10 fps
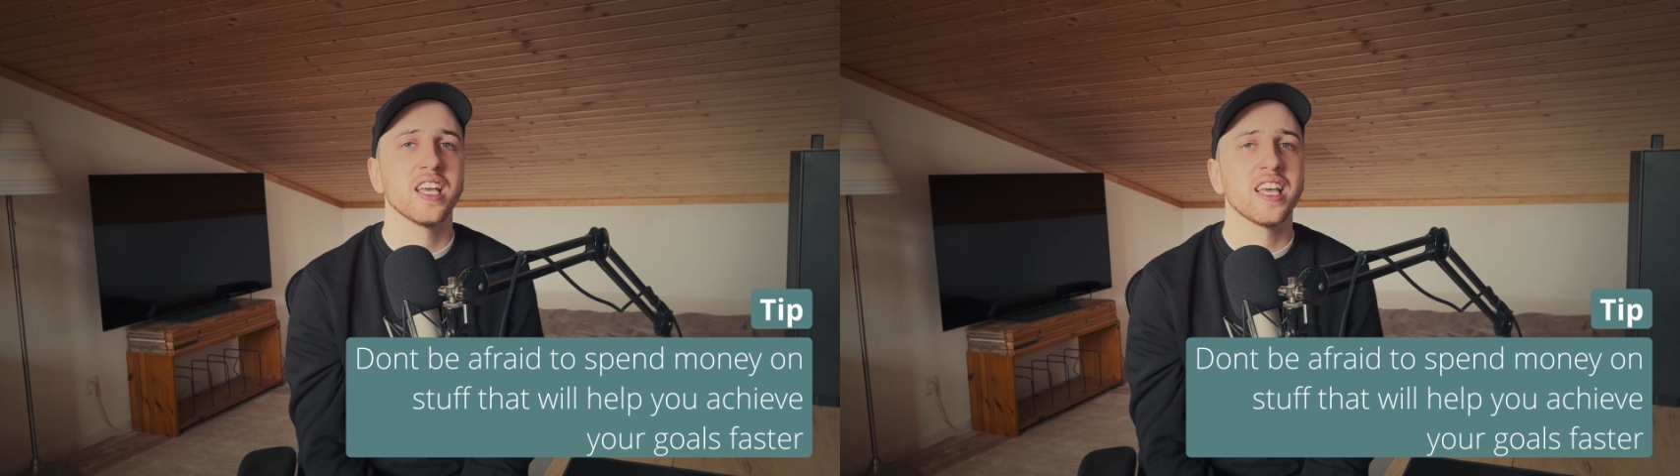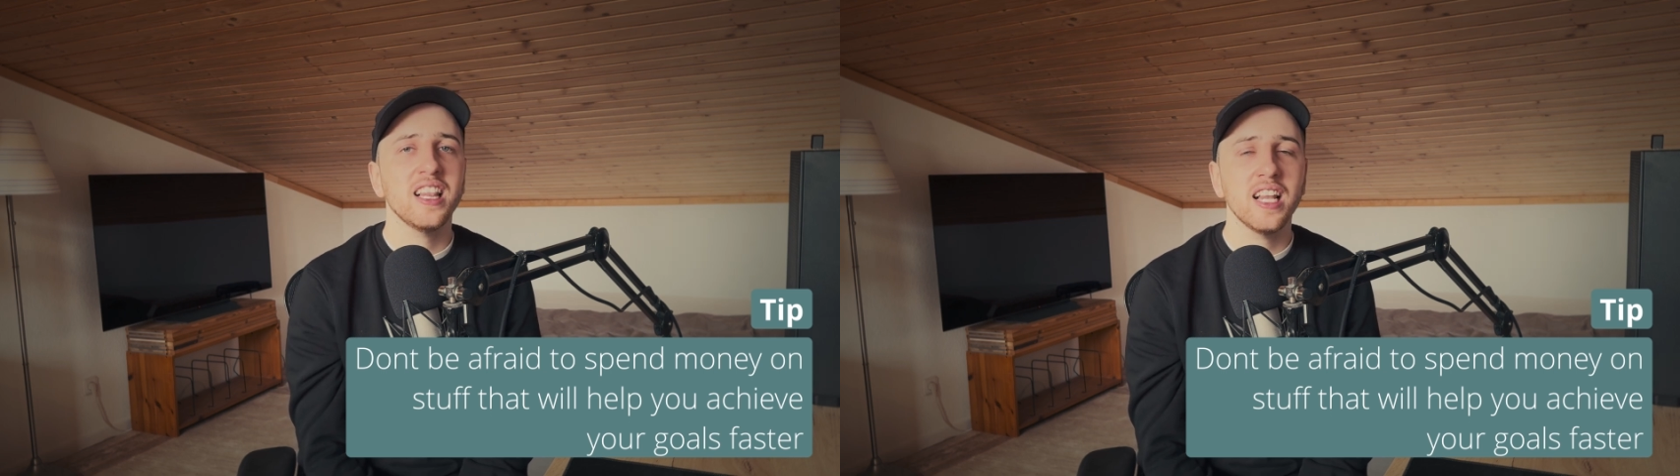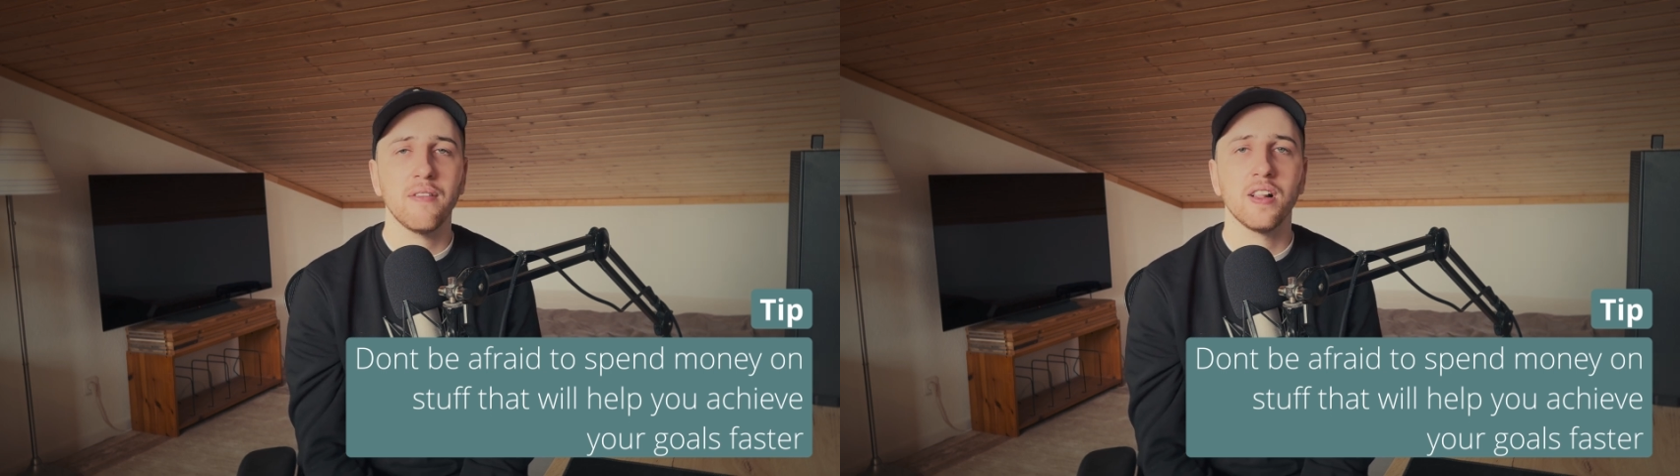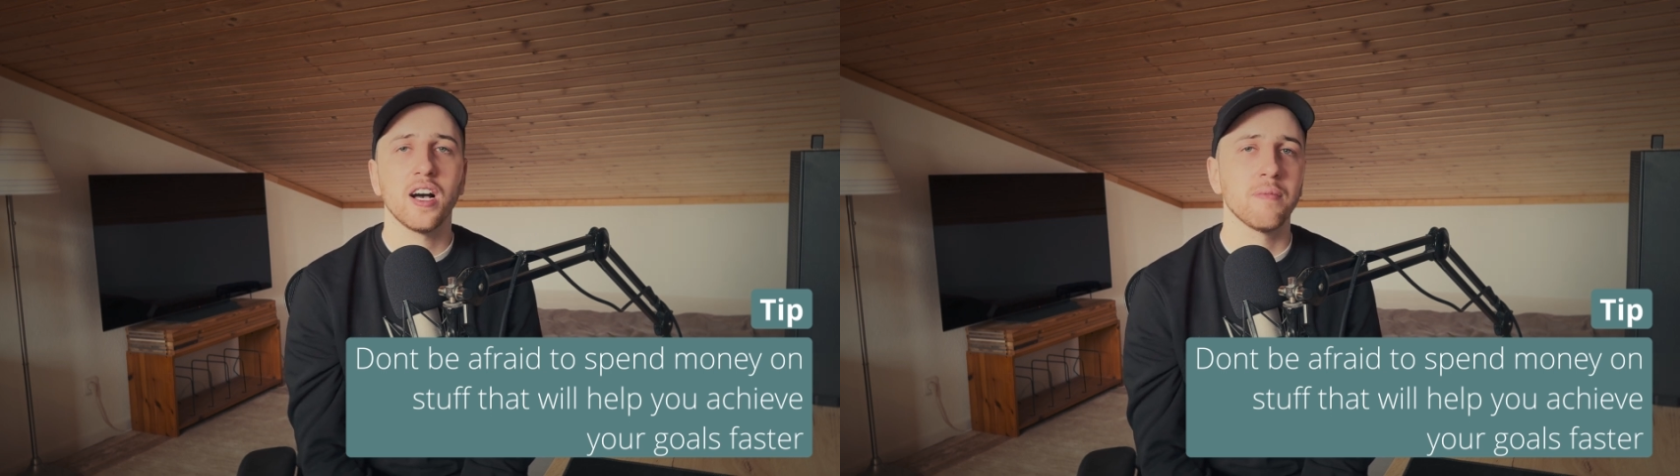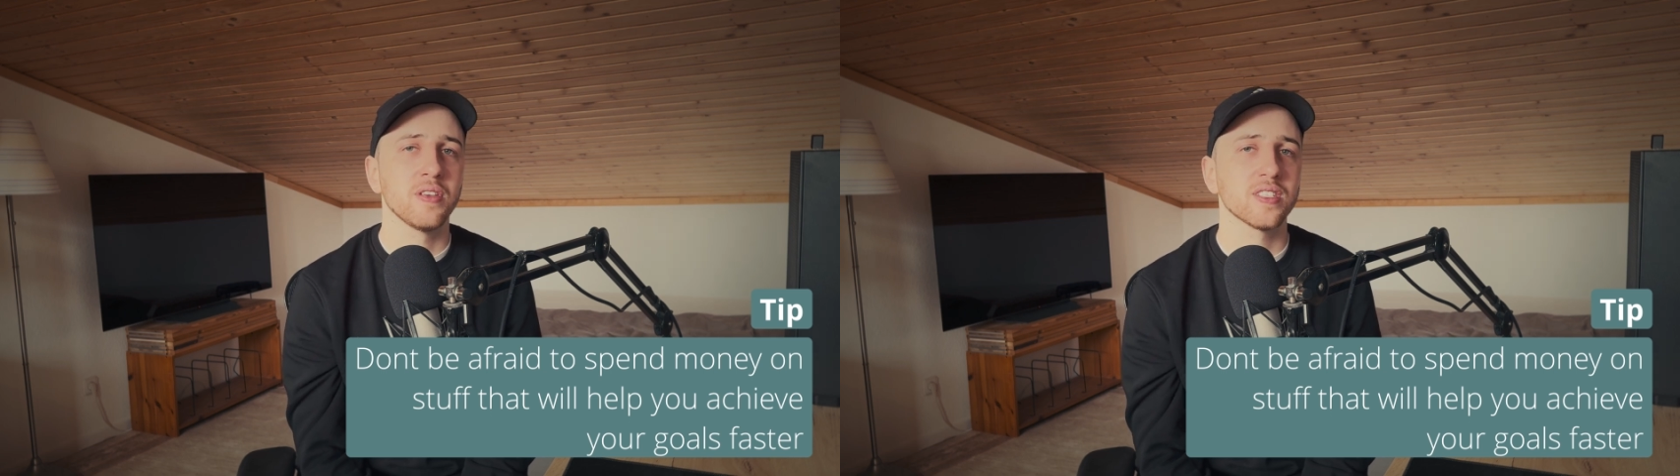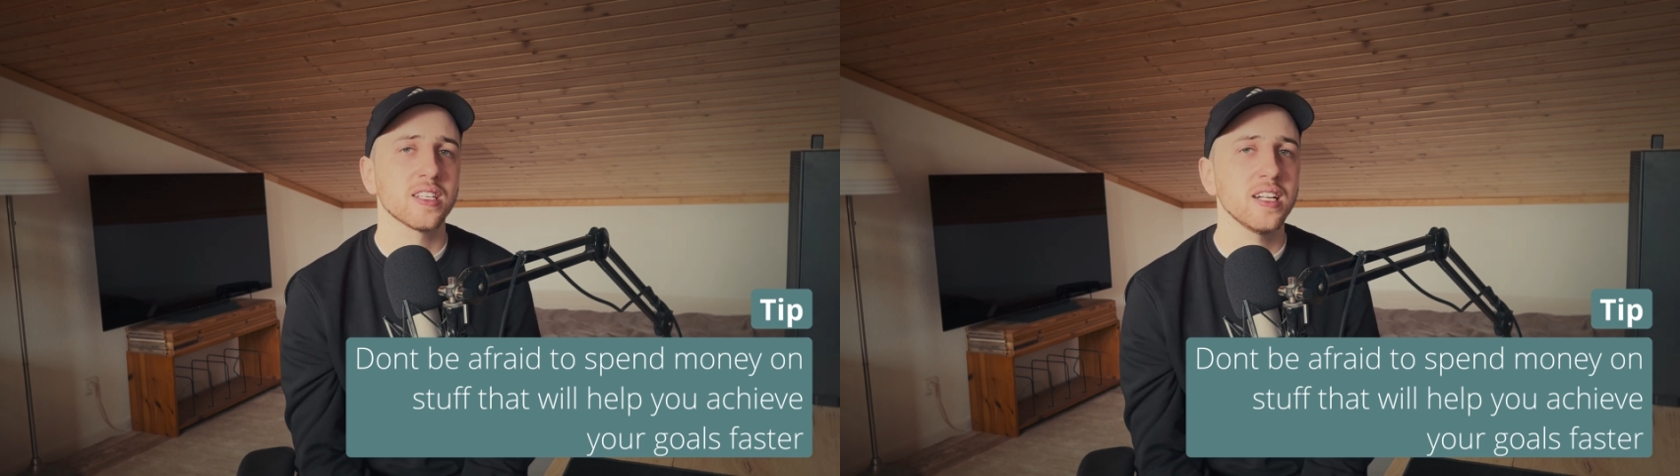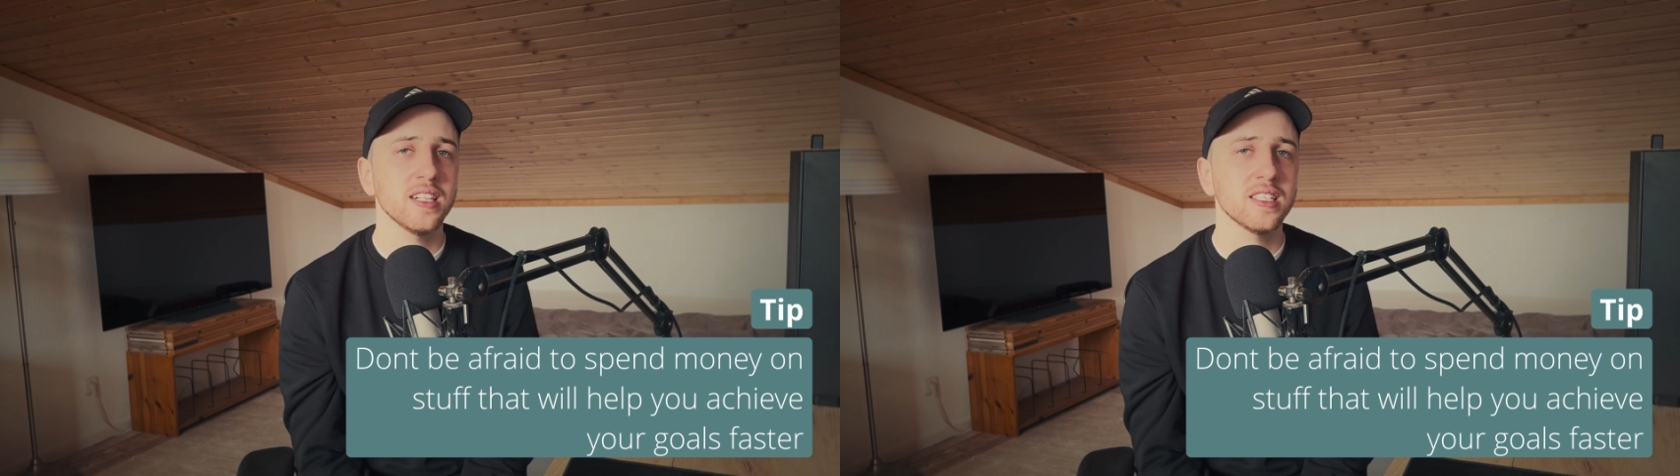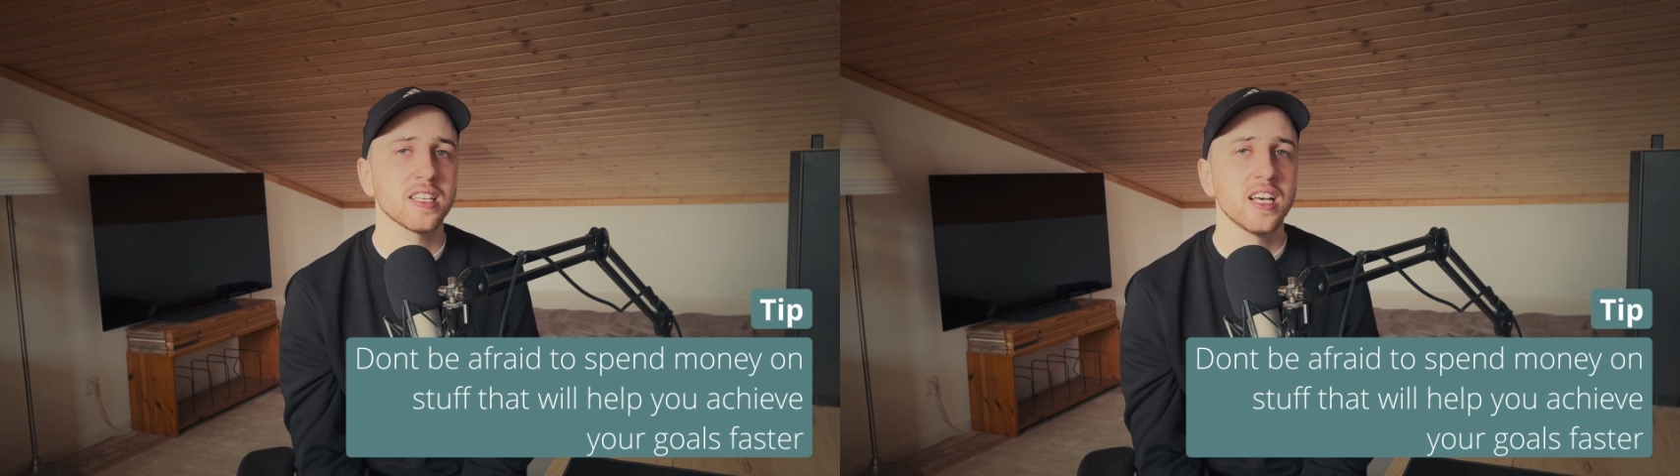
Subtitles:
level up your skills,